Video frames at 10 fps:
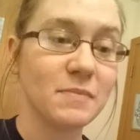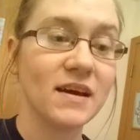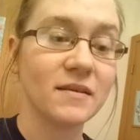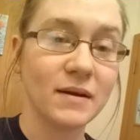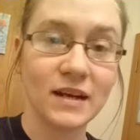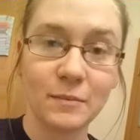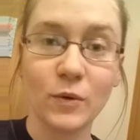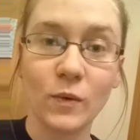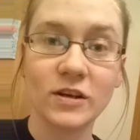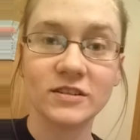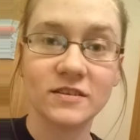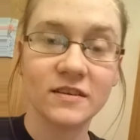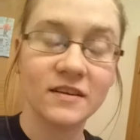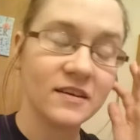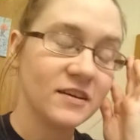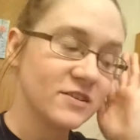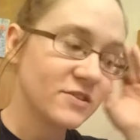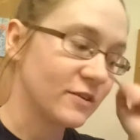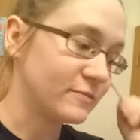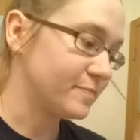been my number 1.
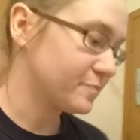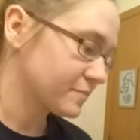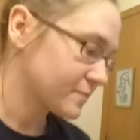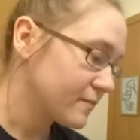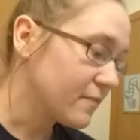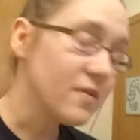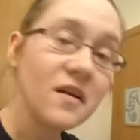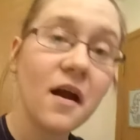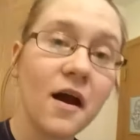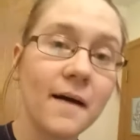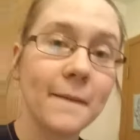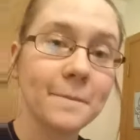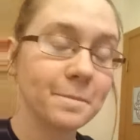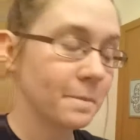So, I